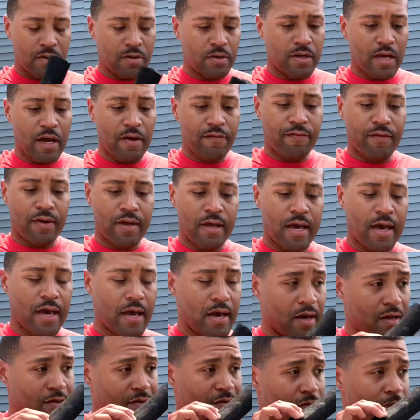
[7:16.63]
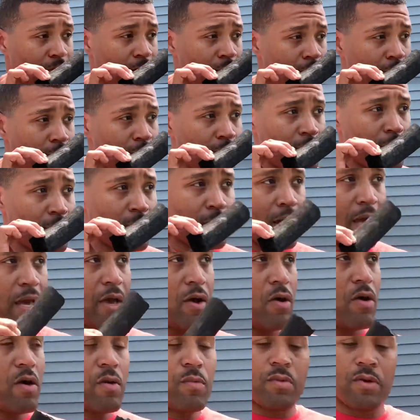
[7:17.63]
Definitely has a
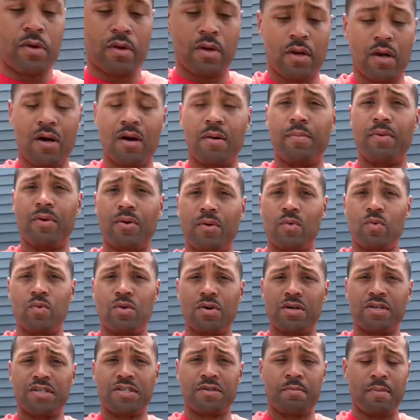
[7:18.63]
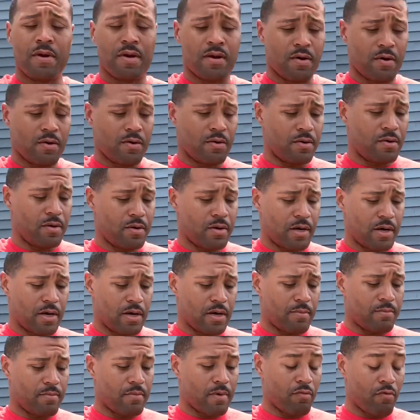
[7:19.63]
hardwood lump wood smell.
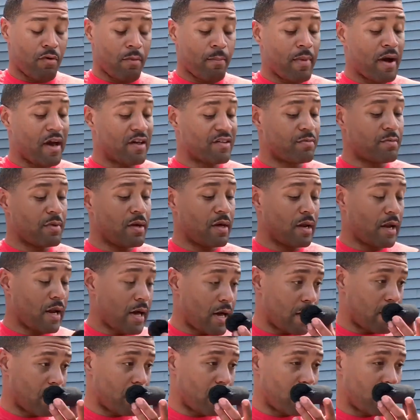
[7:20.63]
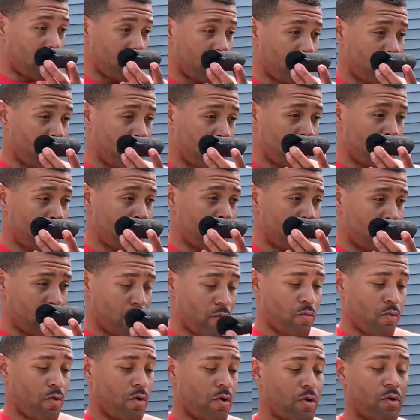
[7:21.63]
It reminds me a lot of
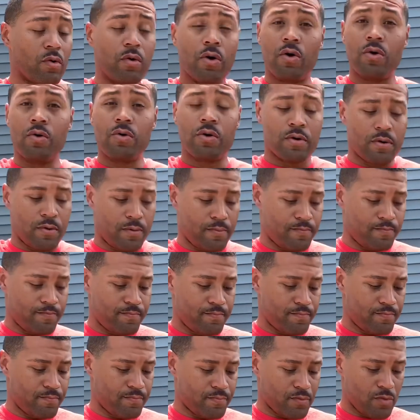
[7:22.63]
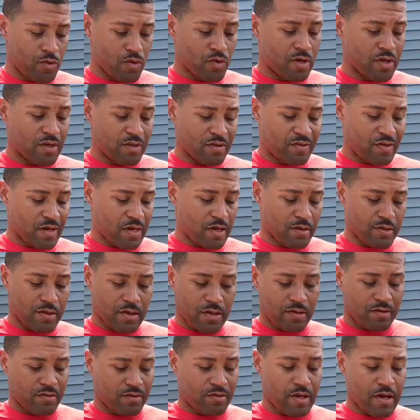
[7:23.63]
Royal Oak. You can tell
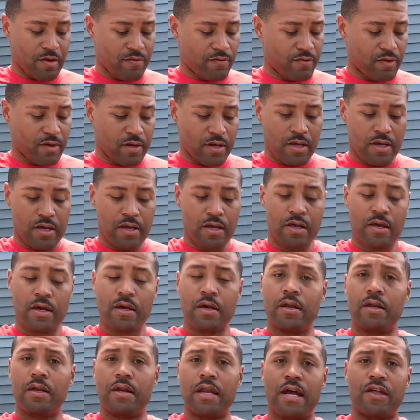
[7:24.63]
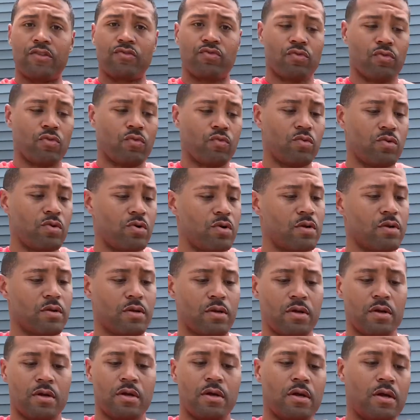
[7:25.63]
that it's definitely natural wood.
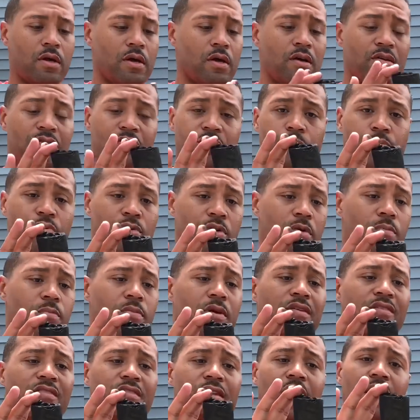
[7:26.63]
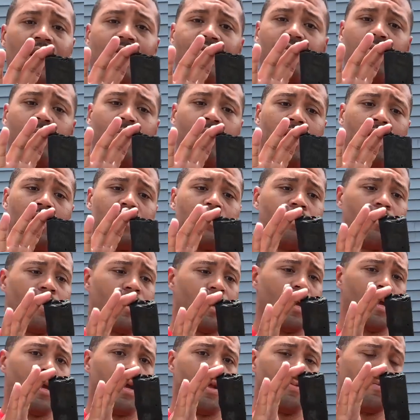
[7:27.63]
It's a pretty big size compared to my
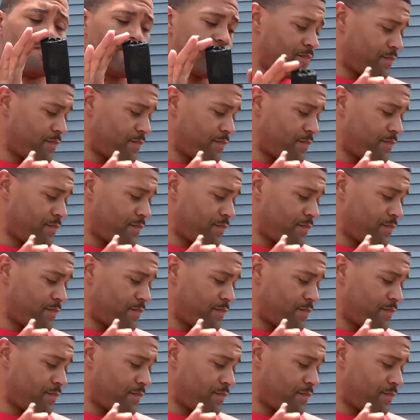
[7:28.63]
hand.